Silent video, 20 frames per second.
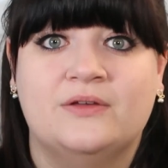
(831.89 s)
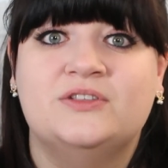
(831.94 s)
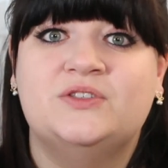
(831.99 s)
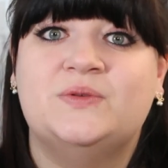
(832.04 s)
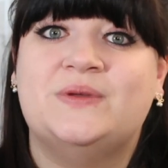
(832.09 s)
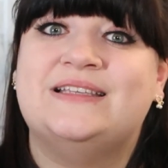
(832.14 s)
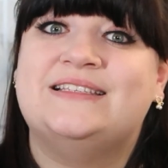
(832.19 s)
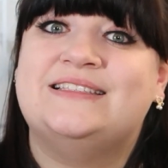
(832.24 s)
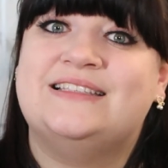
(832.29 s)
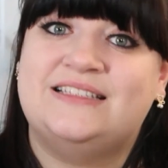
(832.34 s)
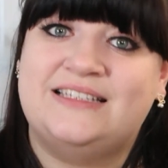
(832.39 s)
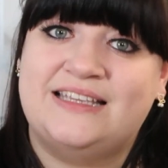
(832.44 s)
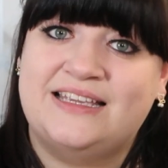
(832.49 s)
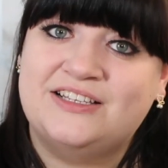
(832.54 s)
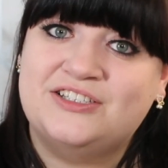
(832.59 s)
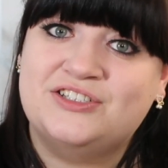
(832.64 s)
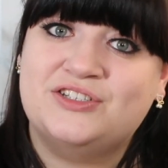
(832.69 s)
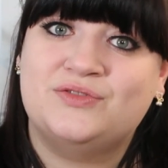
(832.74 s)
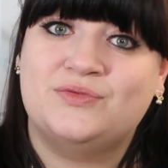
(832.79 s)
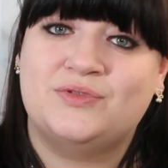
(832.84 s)
So it's the
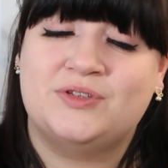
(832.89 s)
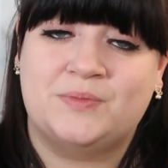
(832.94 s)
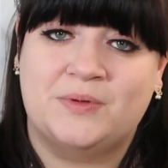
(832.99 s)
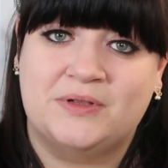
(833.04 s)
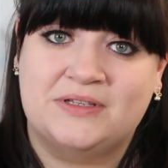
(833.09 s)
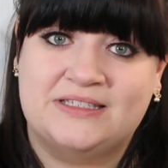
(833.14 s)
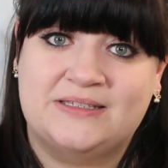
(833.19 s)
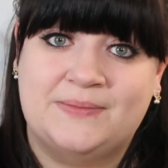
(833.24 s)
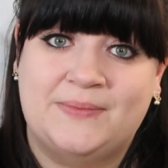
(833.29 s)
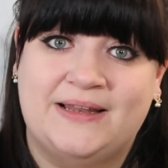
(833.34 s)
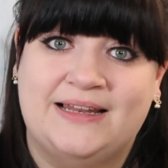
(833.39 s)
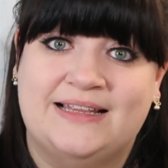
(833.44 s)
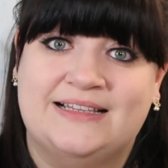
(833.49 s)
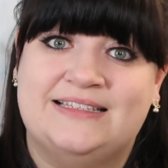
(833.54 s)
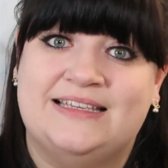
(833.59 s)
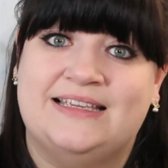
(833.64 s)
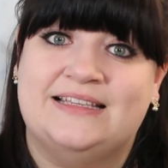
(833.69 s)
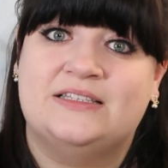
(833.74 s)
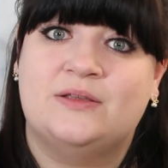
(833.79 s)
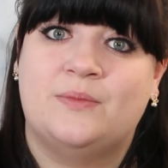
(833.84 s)
teacher's
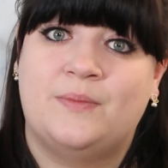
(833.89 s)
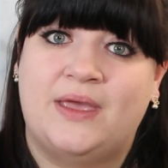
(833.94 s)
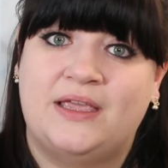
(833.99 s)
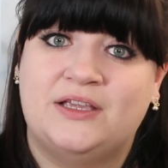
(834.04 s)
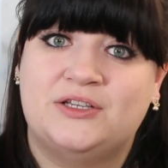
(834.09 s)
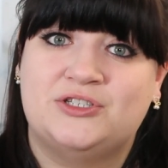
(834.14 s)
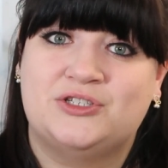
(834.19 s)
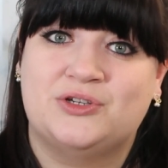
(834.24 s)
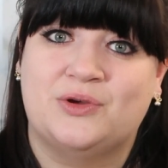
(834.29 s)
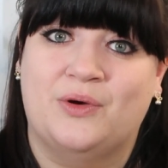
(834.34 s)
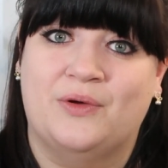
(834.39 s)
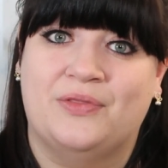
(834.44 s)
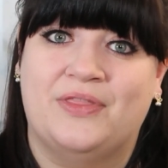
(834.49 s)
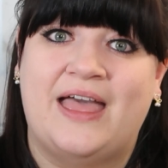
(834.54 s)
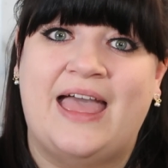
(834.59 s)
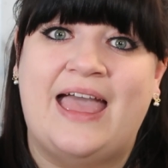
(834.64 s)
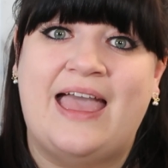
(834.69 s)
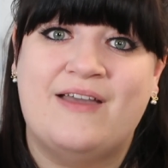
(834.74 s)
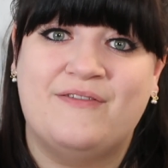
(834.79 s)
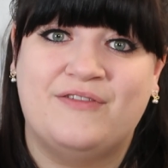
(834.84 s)
responsibility to make sure
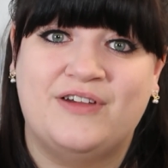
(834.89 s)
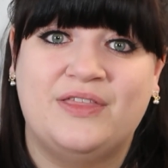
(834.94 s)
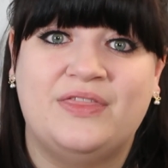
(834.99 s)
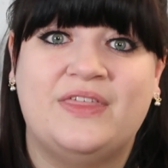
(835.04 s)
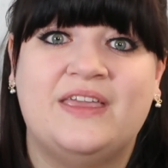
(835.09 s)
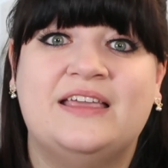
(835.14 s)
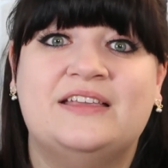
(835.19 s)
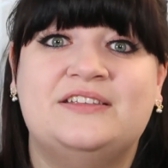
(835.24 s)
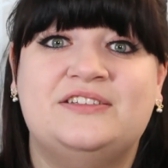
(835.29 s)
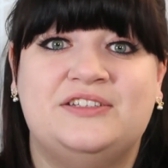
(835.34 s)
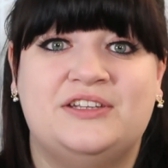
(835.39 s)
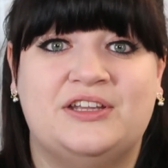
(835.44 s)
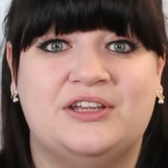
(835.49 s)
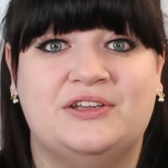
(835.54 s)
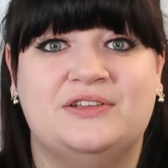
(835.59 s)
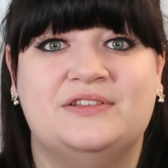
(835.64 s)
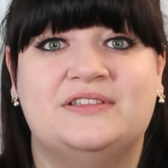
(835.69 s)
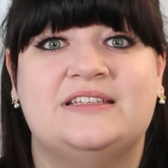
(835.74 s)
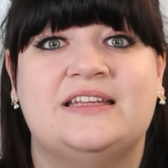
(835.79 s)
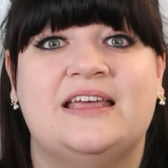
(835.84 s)
that everything is
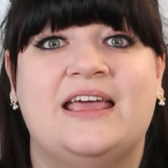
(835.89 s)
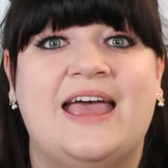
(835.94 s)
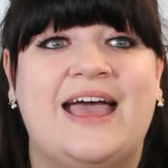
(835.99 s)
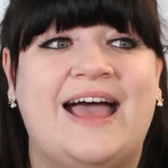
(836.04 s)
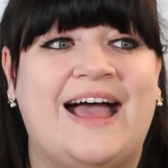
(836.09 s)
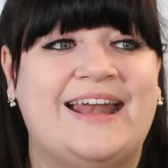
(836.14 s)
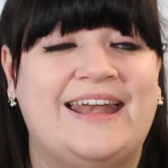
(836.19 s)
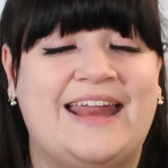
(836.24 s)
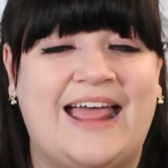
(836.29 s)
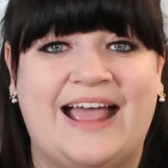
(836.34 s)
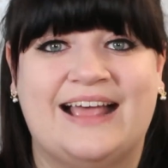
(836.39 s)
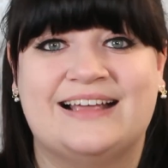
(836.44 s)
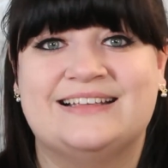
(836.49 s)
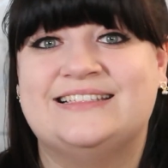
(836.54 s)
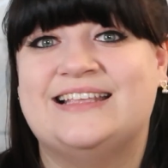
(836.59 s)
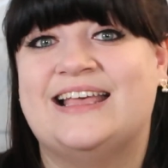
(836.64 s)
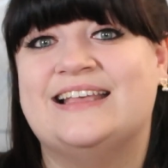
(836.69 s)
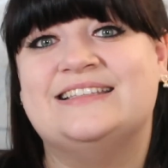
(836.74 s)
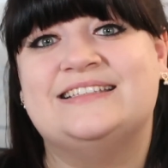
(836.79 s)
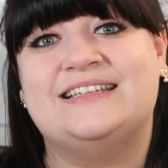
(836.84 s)
used and
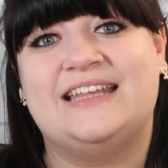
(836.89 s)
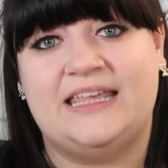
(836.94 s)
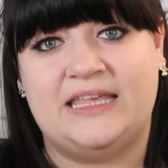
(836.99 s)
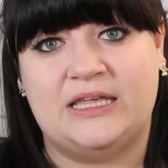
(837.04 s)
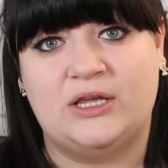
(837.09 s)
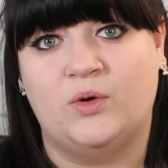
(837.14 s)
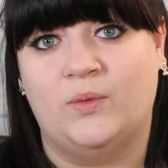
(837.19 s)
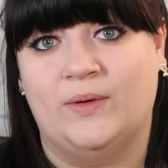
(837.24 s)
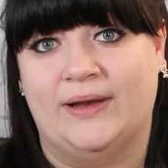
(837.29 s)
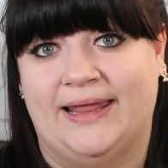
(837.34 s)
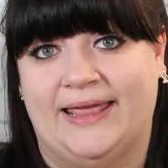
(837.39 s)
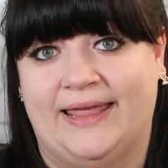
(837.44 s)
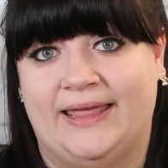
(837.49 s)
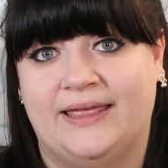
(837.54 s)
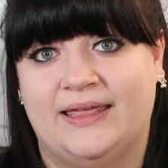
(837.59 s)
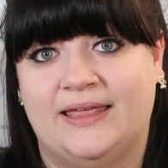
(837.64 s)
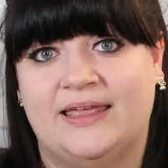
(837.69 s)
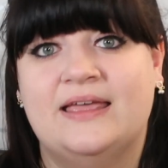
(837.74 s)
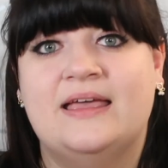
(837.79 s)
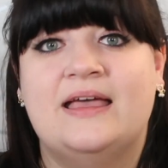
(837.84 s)
accessed equally,